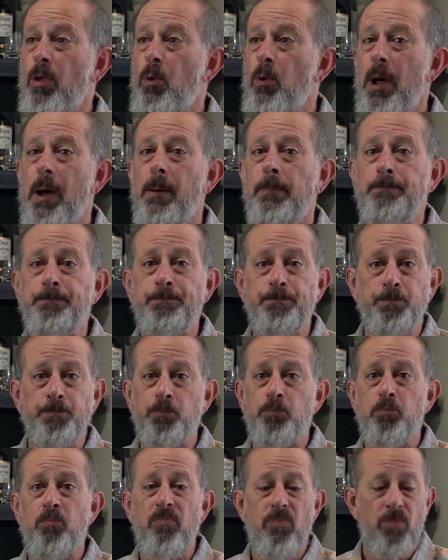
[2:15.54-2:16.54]
Well,
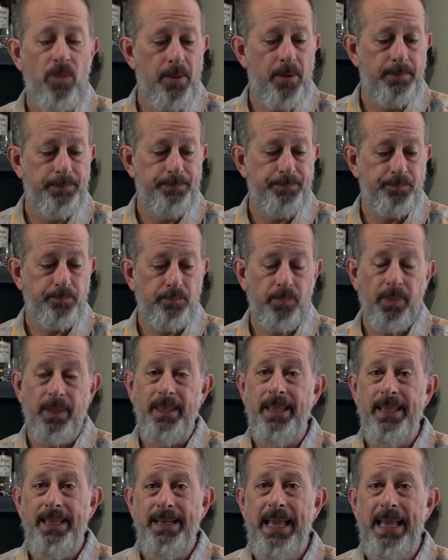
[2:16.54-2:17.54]

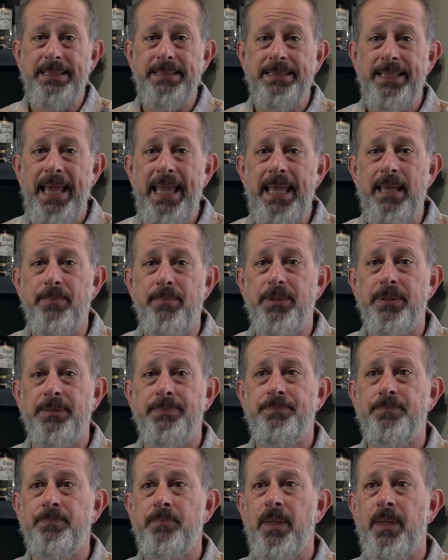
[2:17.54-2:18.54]
it has tamed
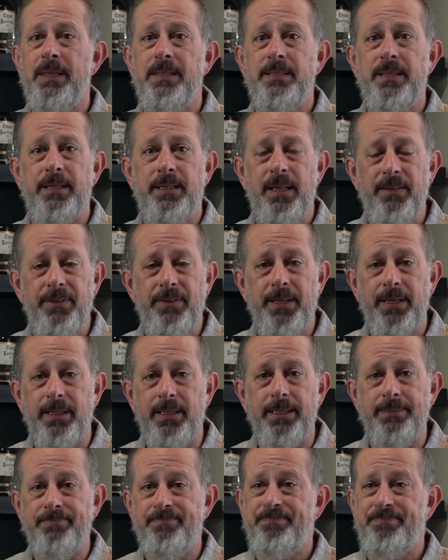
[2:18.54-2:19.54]

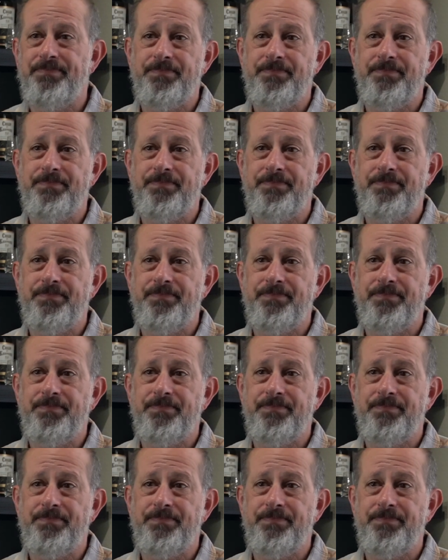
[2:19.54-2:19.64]
significantly.